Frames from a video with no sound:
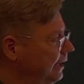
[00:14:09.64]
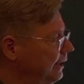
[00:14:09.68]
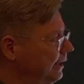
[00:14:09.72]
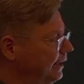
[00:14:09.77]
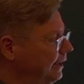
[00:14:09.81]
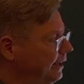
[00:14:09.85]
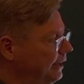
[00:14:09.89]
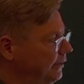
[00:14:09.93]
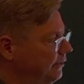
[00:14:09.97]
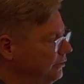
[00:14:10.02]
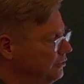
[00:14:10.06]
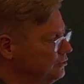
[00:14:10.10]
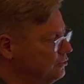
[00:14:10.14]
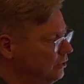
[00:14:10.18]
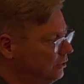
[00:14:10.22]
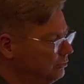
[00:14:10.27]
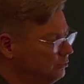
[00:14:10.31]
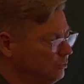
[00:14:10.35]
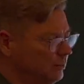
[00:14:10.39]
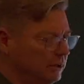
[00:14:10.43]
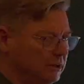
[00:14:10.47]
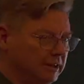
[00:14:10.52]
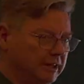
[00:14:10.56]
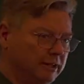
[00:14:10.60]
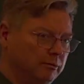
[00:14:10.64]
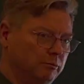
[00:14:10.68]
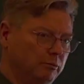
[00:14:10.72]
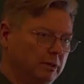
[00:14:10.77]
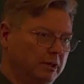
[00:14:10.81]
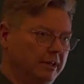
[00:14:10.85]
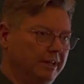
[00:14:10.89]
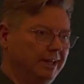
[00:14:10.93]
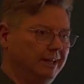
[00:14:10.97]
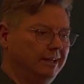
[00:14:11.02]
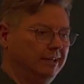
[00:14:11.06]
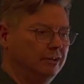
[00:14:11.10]
uh, the software
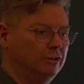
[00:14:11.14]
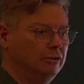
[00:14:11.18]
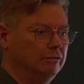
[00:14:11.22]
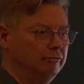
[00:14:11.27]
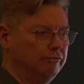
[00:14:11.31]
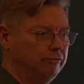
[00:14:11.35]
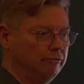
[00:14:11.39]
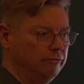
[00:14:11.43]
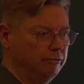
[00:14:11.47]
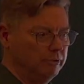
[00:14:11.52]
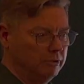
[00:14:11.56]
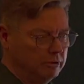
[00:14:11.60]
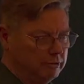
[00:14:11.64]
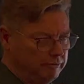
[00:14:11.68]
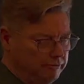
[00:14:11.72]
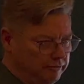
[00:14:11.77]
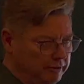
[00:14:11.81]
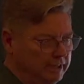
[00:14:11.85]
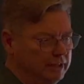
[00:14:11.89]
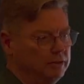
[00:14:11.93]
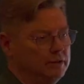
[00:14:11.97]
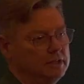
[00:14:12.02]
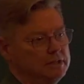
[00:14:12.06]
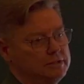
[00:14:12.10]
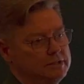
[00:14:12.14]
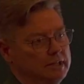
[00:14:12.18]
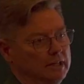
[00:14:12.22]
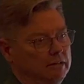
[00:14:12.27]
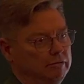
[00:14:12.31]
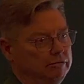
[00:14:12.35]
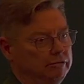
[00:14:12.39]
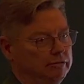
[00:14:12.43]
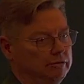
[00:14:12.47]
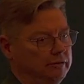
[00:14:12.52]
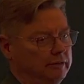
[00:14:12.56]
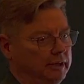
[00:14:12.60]
will then configure
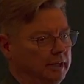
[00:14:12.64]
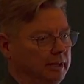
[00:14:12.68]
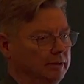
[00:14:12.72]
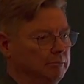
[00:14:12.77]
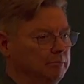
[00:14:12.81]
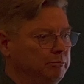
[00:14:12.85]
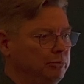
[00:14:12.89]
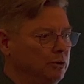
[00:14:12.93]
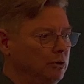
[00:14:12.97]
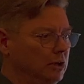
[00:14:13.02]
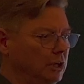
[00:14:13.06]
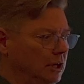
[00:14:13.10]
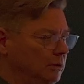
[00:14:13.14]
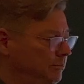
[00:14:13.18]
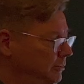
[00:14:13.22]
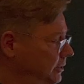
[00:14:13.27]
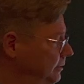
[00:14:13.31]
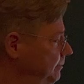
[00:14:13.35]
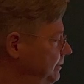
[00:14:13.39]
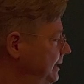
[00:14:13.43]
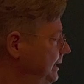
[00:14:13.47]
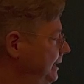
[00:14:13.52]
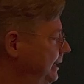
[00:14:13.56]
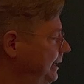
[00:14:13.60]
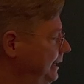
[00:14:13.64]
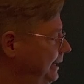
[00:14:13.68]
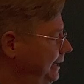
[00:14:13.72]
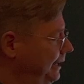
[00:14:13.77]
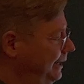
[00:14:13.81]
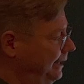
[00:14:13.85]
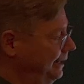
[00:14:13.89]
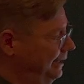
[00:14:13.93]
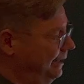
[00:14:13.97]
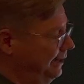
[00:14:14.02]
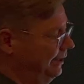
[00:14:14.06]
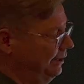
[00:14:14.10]
itself and pull up
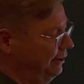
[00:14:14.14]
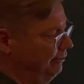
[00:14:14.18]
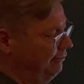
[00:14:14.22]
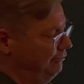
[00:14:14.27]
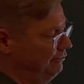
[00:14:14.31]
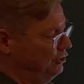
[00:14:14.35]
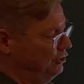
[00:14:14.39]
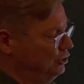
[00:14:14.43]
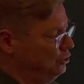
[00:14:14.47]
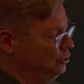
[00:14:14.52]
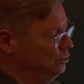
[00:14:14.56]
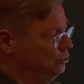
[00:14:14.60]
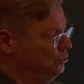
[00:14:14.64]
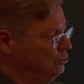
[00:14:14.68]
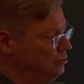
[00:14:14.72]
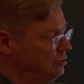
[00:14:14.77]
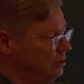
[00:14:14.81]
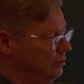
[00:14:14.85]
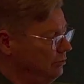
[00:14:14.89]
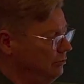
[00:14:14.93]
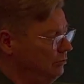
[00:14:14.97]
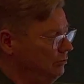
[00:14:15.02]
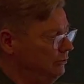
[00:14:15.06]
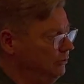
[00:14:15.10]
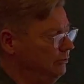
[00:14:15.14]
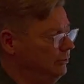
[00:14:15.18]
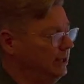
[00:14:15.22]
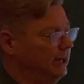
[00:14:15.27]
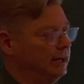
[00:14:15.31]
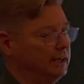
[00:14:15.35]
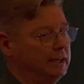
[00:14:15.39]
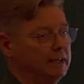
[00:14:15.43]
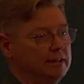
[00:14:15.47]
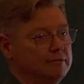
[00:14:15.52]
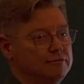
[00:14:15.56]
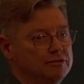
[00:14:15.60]
uh, a view
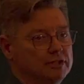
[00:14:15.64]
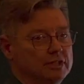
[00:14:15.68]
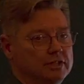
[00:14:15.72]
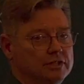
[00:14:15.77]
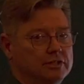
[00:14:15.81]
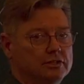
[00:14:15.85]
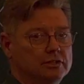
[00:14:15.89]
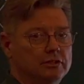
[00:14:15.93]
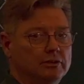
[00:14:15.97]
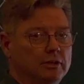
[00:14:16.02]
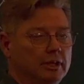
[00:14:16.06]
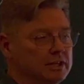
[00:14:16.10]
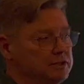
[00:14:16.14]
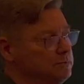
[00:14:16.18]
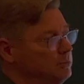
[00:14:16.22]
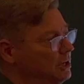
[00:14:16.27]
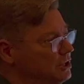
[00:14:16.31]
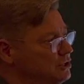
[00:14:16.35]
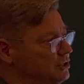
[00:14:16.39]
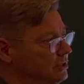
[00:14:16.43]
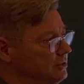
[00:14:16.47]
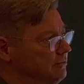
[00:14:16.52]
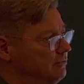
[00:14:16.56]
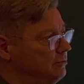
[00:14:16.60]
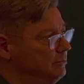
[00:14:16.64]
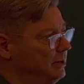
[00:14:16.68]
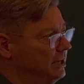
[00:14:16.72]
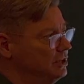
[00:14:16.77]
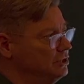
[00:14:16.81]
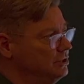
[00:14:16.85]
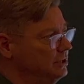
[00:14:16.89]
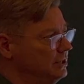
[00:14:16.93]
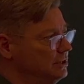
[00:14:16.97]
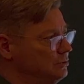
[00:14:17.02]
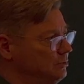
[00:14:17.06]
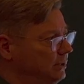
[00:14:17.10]
that gives us as much
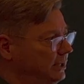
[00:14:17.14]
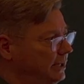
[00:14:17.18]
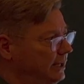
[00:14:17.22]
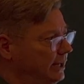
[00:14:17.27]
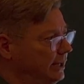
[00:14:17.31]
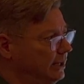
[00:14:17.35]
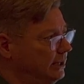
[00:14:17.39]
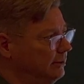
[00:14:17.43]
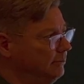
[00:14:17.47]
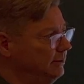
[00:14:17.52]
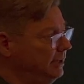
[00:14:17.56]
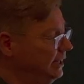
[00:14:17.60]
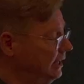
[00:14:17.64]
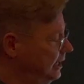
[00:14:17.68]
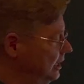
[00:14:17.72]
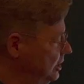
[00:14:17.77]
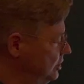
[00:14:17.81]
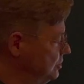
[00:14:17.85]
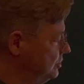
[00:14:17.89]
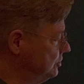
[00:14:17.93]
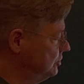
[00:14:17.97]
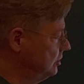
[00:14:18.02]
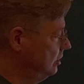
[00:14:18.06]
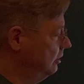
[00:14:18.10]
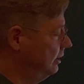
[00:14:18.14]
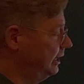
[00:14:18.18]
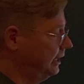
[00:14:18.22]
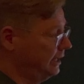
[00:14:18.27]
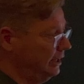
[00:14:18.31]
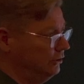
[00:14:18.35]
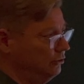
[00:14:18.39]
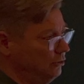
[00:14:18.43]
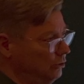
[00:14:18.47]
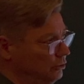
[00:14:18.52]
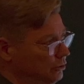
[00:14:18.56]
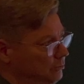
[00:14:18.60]
information as we can. Okay. So like I
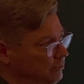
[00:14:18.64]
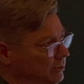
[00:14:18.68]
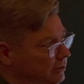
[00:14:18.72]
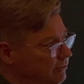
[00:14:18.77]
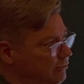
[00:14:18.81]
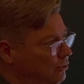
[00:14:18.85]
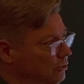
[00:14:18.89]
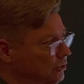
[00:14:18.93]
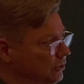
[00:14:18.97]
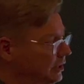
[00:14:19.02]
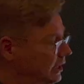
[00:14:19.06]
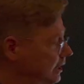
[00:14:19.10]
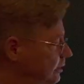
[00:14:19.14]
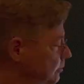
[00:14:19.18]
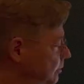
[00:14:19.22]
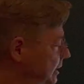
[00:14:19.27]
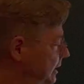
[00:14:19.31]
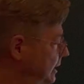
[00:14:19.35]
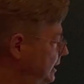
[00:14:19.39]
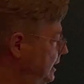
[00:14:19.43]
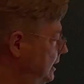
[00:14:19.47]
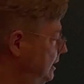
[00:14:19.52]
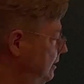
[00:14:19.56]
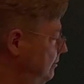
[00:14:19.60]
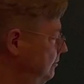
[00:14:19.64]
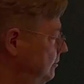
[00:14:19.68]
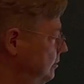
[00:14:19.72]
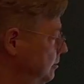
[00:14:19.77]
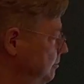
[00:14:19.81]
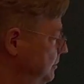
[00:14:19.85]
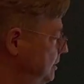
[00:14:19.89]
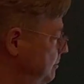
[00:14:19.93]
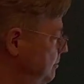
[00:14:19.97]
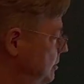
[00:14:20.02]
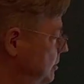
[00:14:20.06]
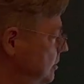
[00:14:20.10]
told you before there, we have
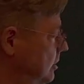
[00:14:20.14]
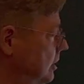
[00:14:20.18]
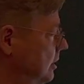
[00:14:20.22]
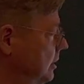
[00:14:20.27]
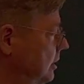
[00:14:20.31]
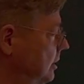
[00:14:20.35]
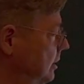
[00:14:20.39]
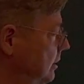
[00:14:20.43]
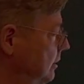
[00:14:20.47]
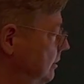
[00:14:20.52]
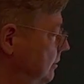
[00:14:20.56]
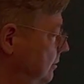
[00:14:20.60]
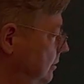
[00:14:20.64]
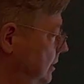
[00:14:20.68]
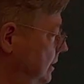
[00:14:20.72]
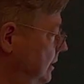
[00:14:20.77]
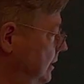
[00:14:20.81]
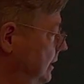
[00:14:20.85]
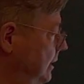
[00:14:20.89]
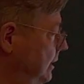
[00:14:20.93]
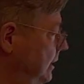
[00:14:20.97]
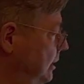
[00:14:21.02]
from the Piranha the